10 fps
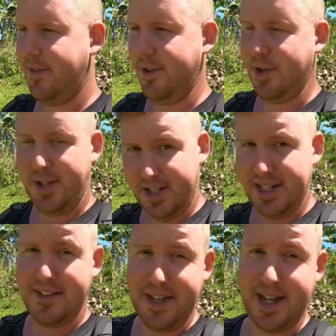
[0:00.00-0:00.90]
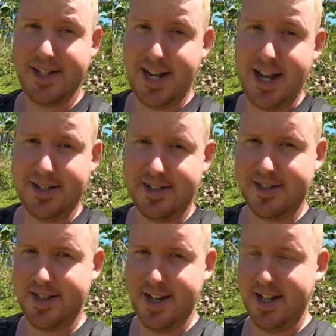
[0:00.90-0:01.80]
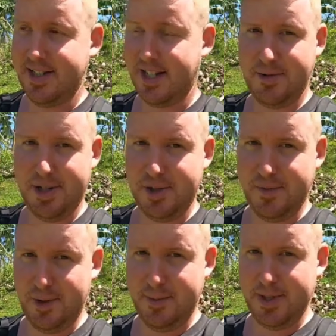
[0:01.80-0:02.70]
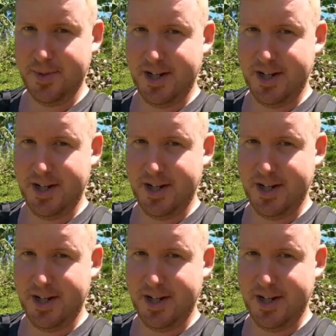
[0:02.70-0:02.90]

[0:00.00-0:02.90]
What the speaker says: So you need to get that tax declaration form as